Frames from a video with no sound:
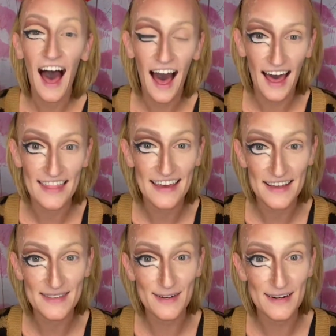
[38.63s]
I think
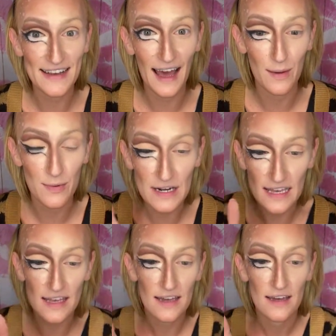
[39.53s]
it's turning out
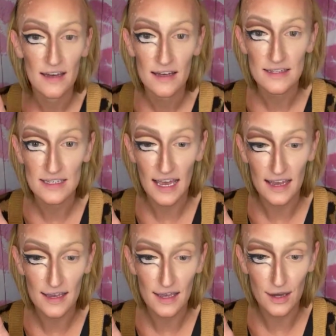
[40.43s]
pretty
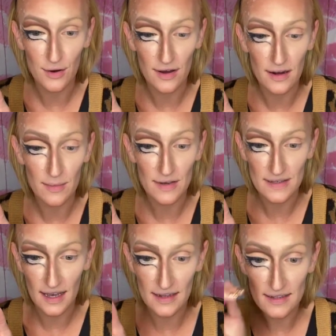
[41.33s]
dang cute, and I'm
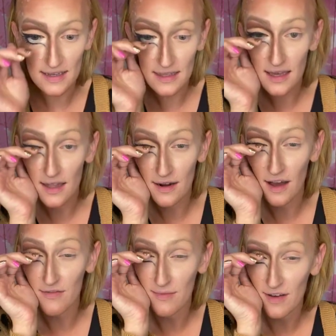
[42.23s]
excited to get the other
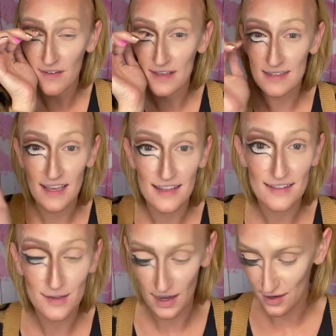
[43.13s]
half of my face done
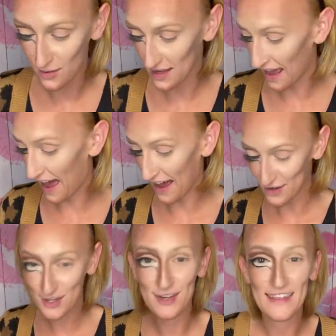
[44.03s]
so I know what it
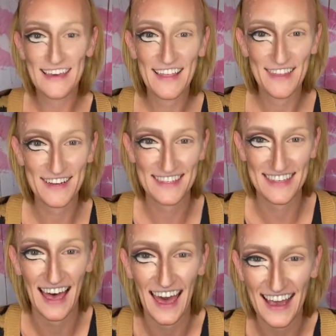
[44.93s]
actually looks
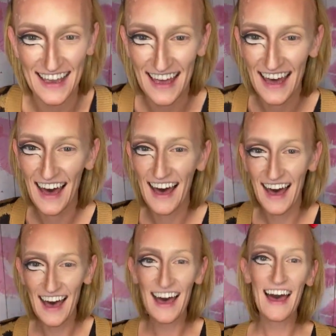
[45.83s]
like.
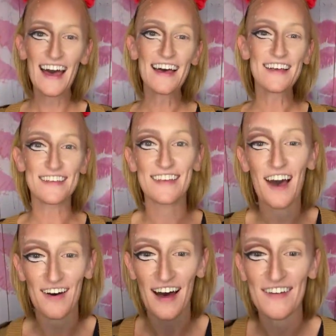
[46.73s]

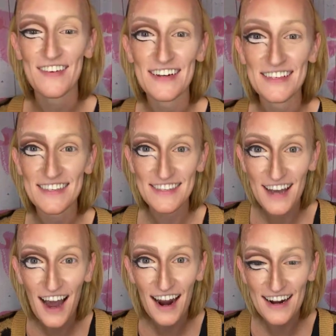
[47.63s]
So I'm going to
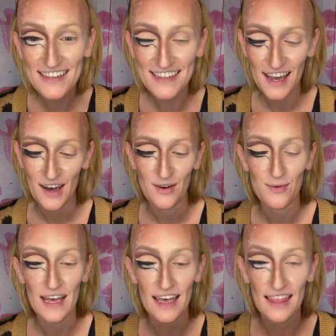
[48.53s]
start
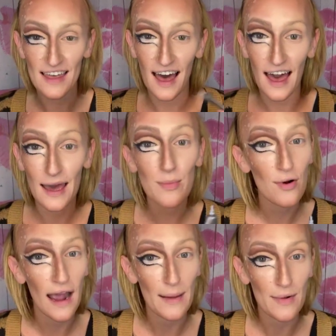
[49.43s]
with eye
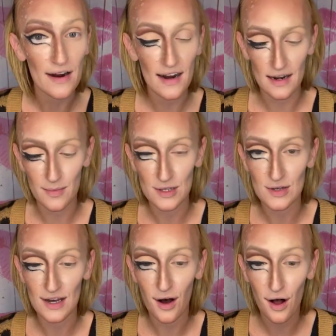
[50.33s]
primer, and I'm going to do
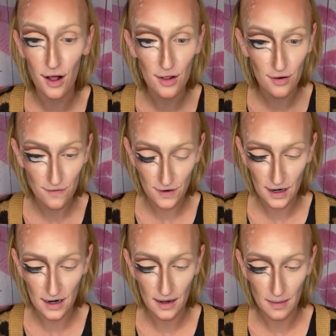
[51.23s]
it all
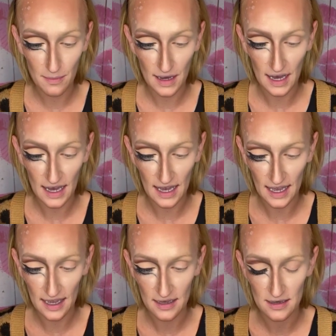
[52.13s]
over my